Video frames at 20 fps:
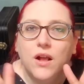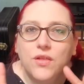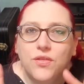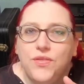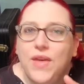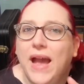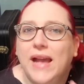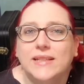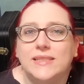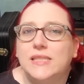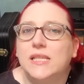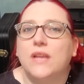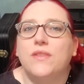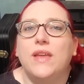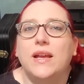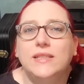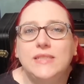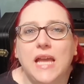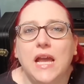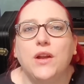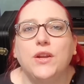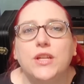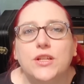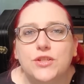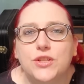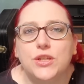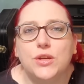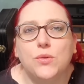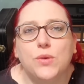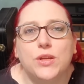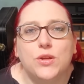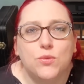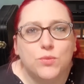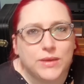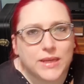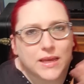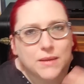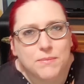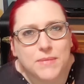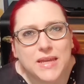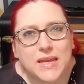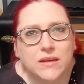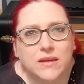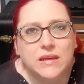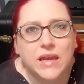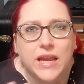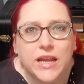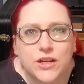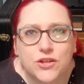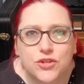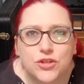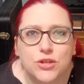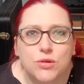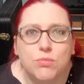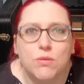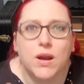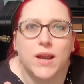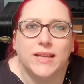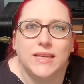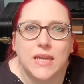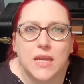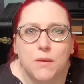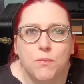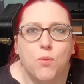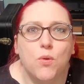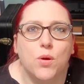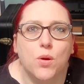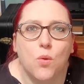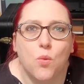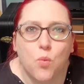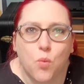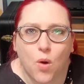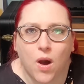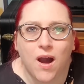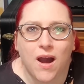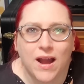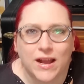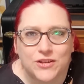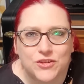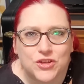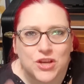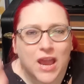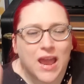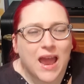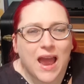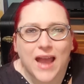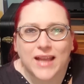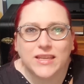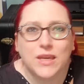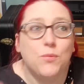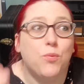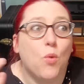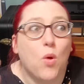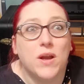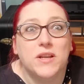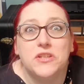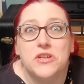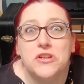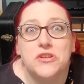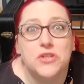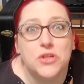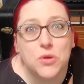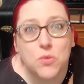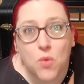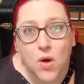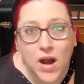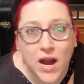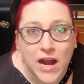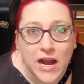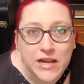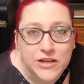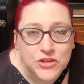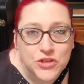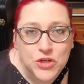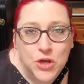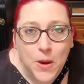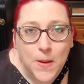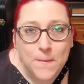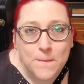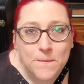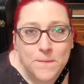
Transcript: That's how you do it. You get me engaged to where I keep on a watch. I keep wanting to watch.